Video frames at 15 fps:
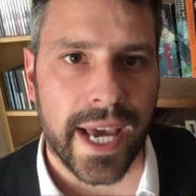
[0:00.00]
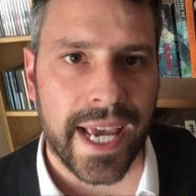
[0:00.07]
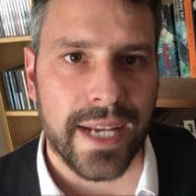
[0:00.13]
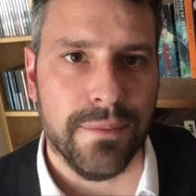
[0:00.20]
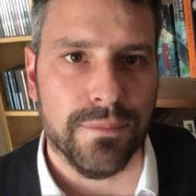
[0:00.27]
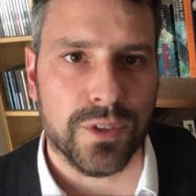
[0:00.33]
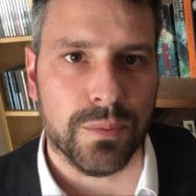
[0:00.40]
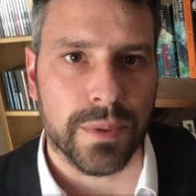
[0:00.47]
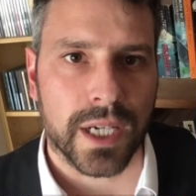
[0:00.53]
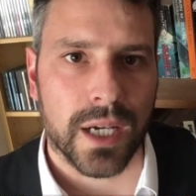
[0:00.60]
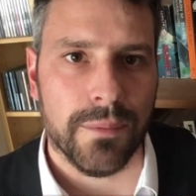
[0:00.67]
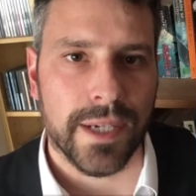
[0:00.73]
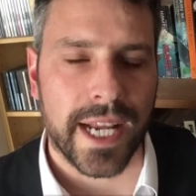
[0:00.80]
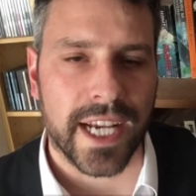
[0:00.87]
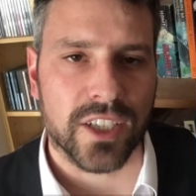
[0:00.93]
aim to
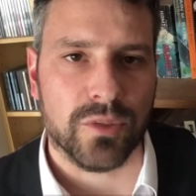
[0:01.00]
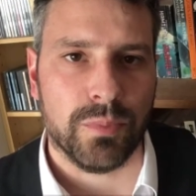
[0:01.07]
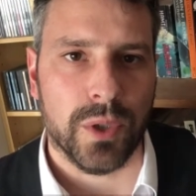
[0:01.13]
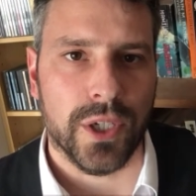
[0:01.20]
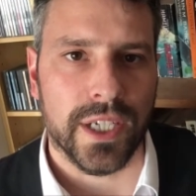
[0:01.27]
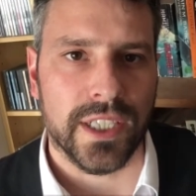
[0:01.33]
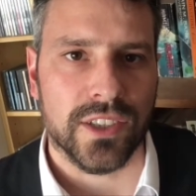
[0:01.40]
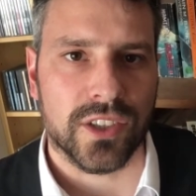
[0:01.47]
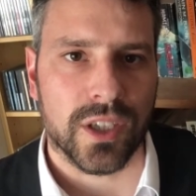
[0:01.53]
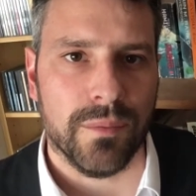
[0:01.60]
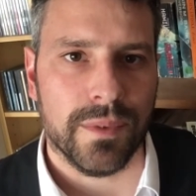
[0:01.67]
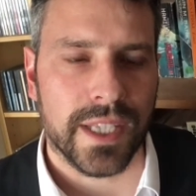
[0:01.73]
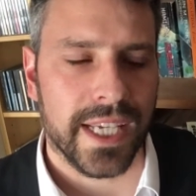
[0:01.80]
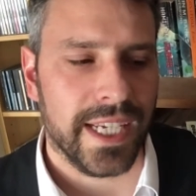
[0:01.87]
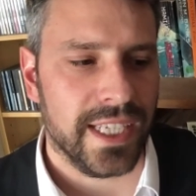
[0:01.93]
become an expert in
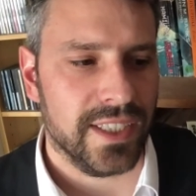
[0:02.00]
something,